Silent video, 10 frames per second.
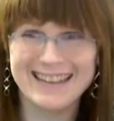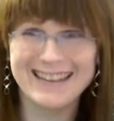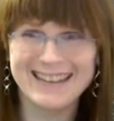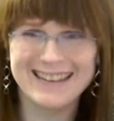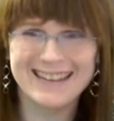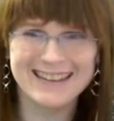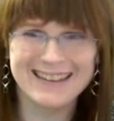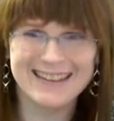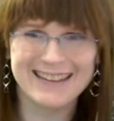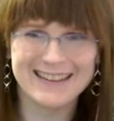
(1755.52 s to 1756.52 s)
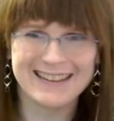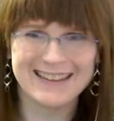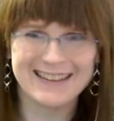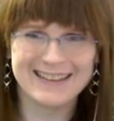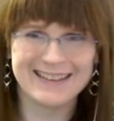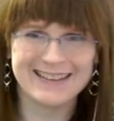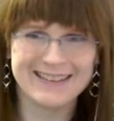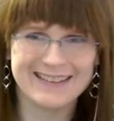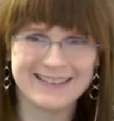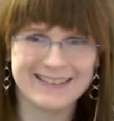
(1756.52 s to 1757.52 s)

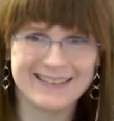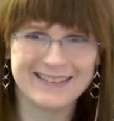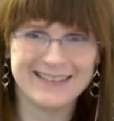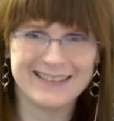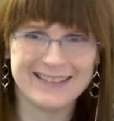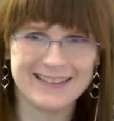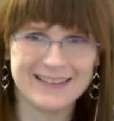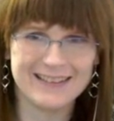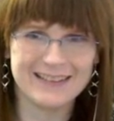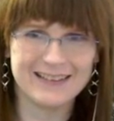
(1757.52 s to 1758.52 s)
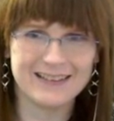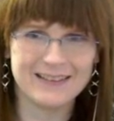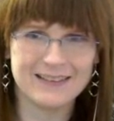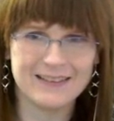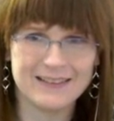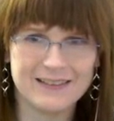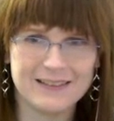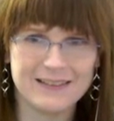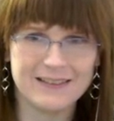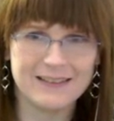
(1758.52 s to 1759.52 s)

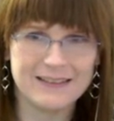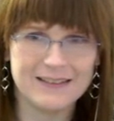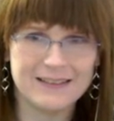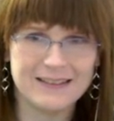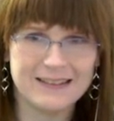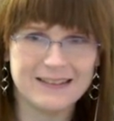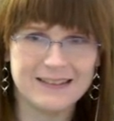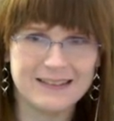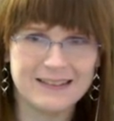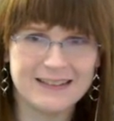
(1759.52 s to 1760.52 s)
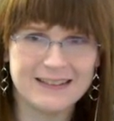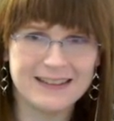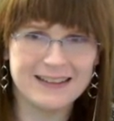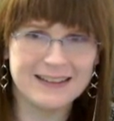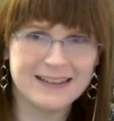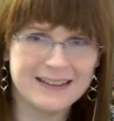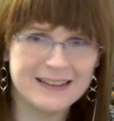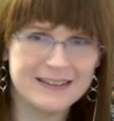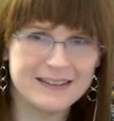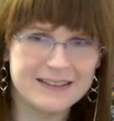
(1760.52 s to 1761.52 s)

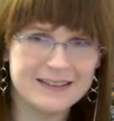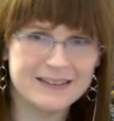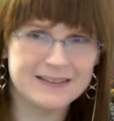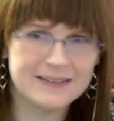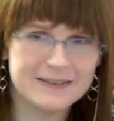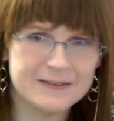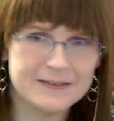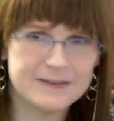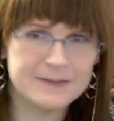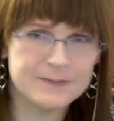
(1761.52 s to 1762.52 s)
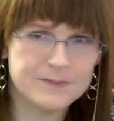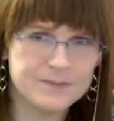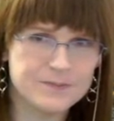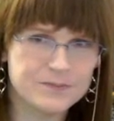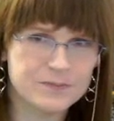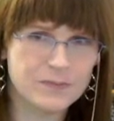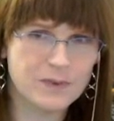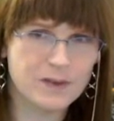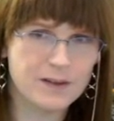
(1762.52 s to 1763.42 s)
This person isn't speaking.